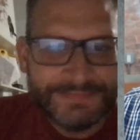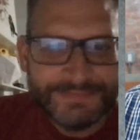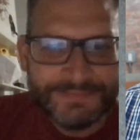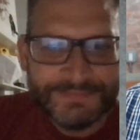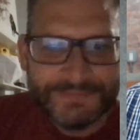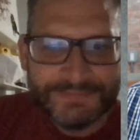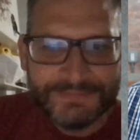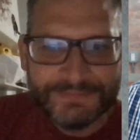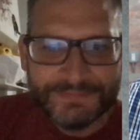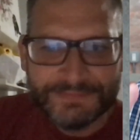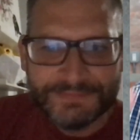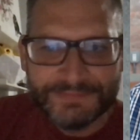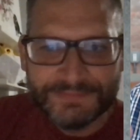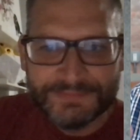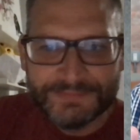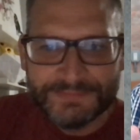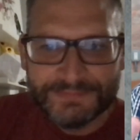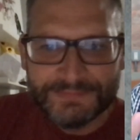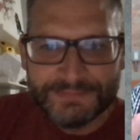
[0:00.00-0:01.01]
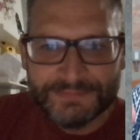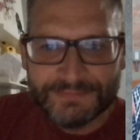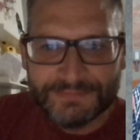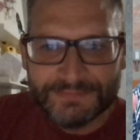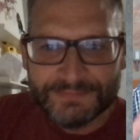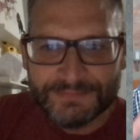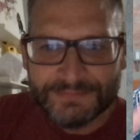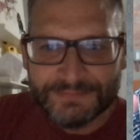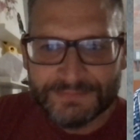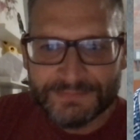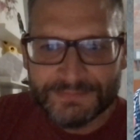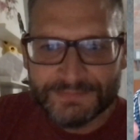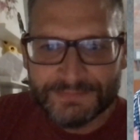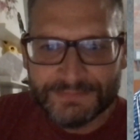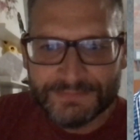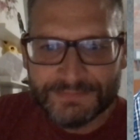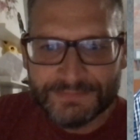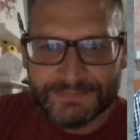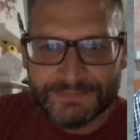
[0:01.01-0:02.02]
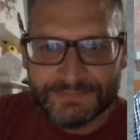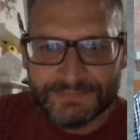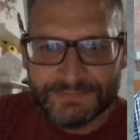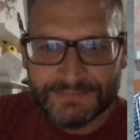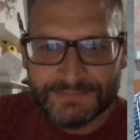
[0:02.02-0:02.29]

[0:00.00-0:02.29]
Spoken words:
(silent)